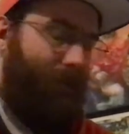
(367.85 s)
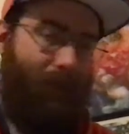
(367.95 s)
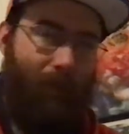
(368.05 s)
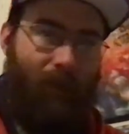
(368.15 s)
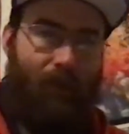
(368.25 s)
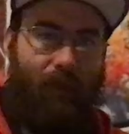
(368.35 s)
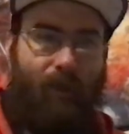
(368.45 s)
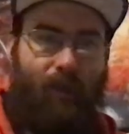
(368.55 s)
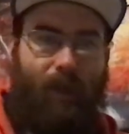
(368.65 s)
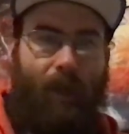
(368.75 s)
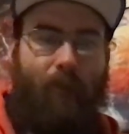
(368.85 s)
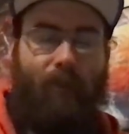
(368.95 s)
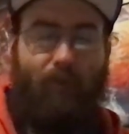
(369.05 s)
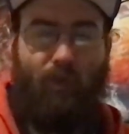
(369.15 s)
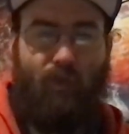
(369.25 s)
mean, I'm
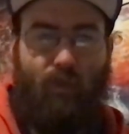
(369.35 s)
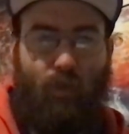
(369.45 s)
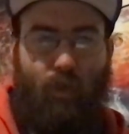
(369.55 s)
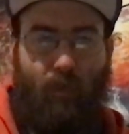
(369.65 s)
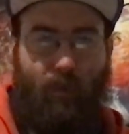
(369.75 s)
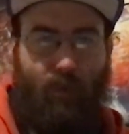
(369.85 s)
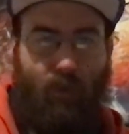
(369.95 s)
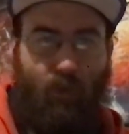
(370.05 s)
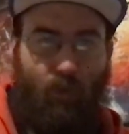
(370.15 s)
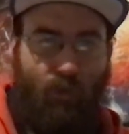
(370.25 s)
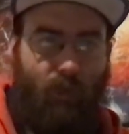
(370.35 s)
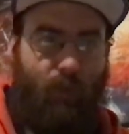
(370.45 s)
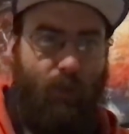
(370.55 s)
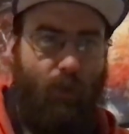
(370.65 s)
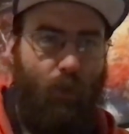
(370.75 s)
definitely wasn't deterred by $30, someone
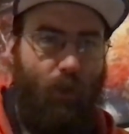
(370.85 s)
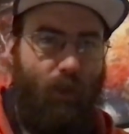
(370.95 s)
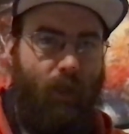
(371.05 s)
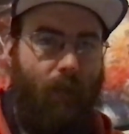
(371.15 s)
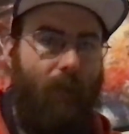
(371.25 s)
who actually